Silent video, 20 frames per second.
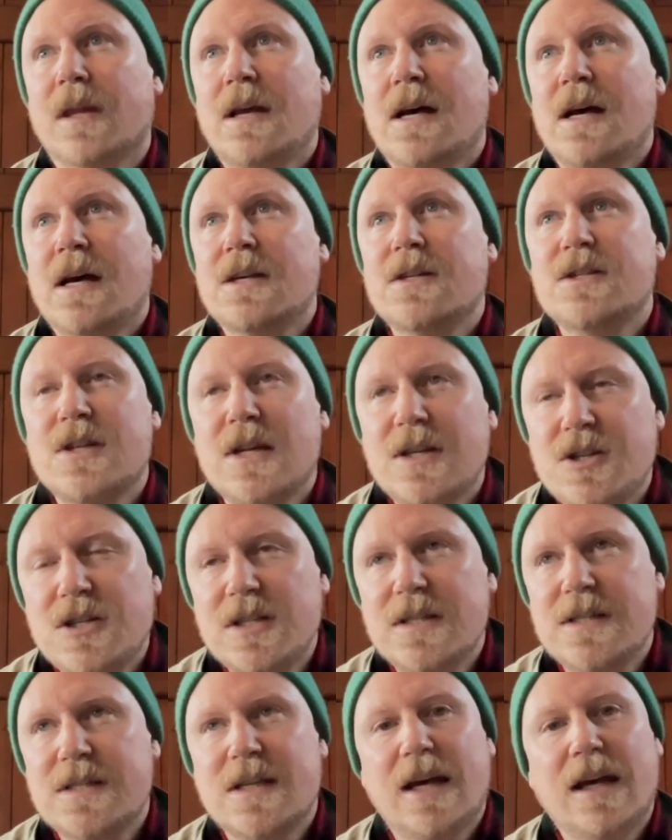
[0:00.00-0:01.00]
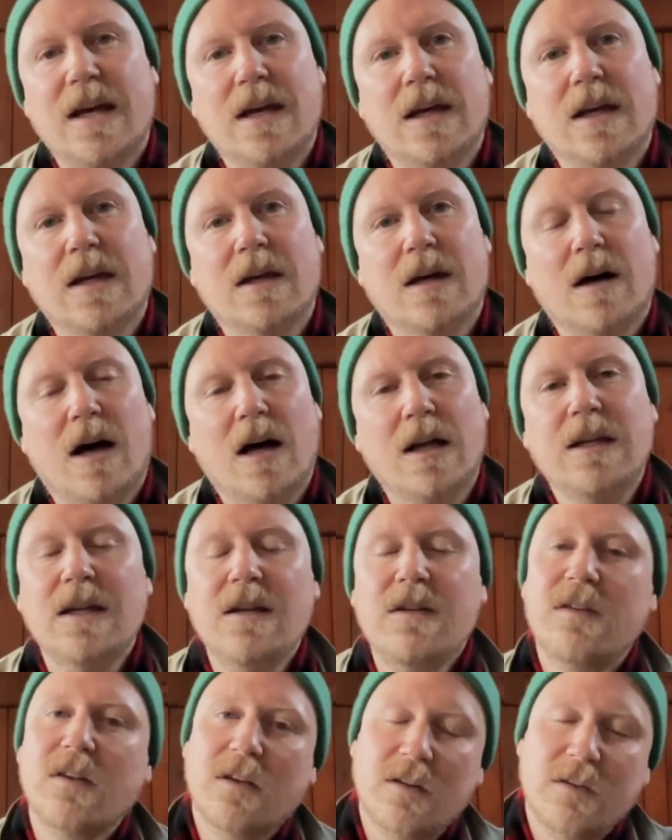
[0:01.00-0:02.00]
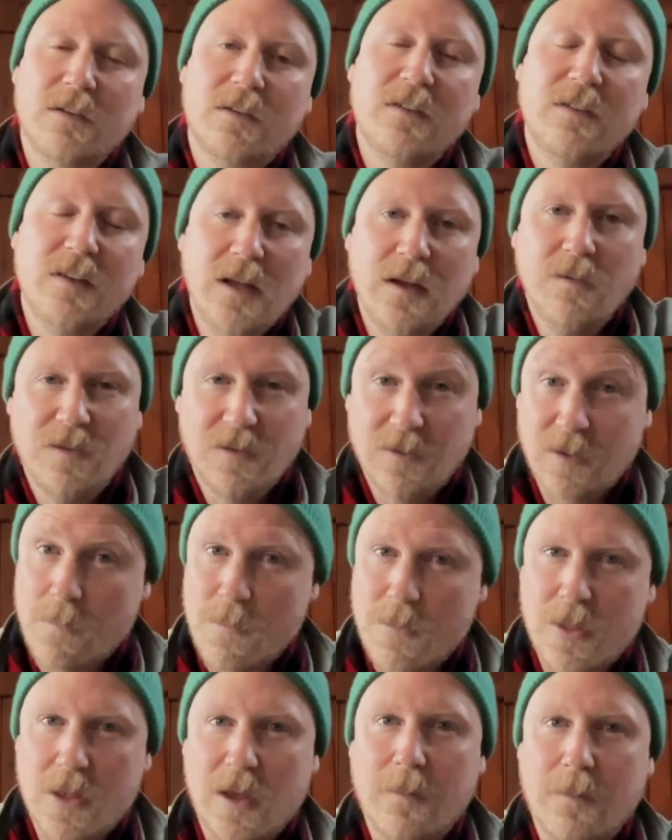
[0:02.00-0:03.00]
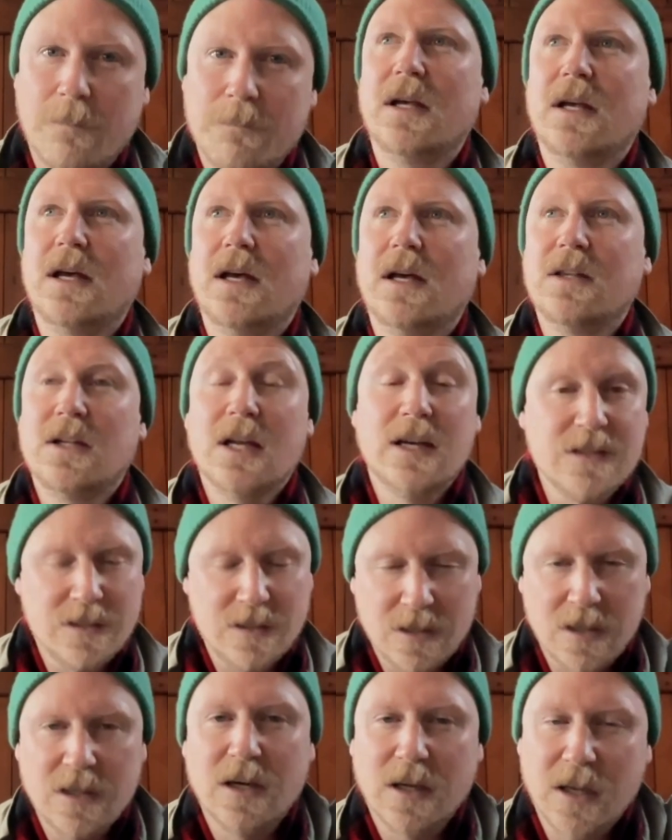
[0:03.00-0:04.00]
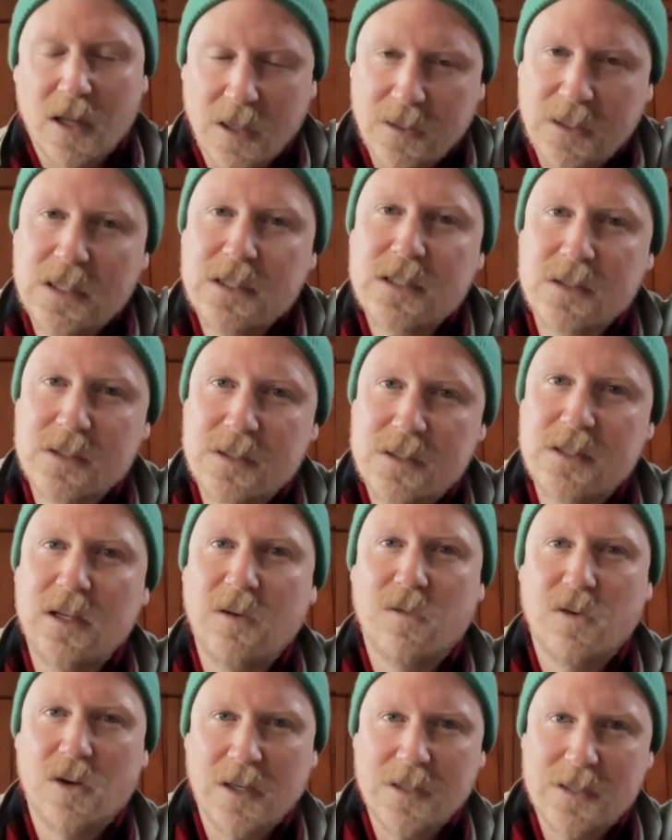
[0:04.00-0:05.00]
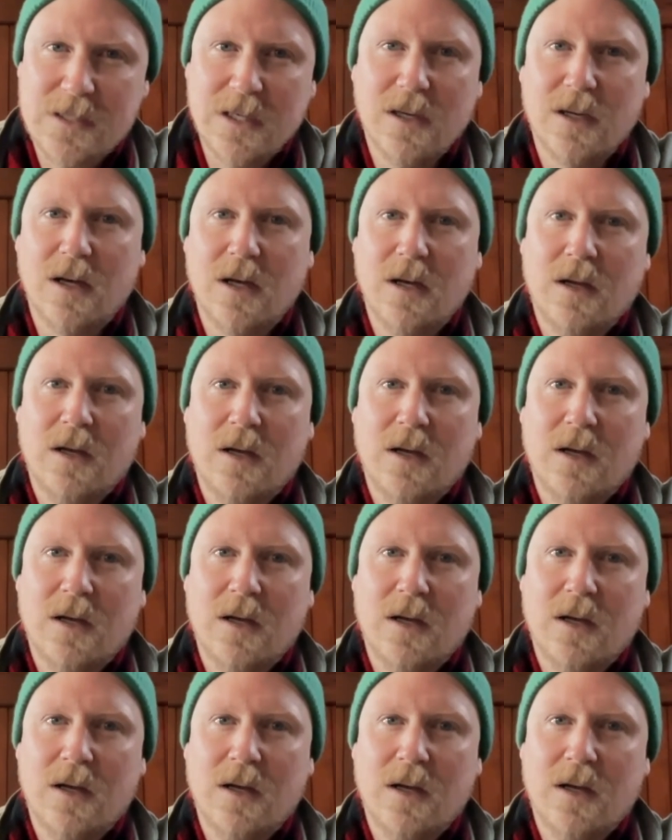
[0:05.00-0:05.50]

essentially saying, I need to conceive something, as a, I need to conceive an idea.